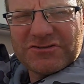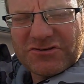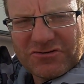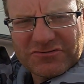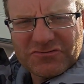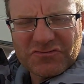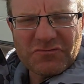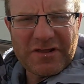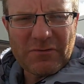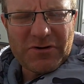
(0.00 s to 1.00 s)
So it's
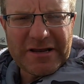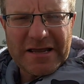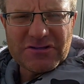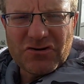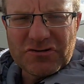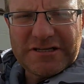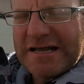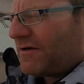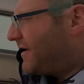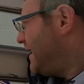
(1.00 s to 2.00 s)
something I want to get
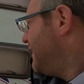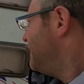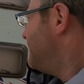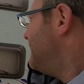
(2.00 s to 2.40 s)
sorted out. That.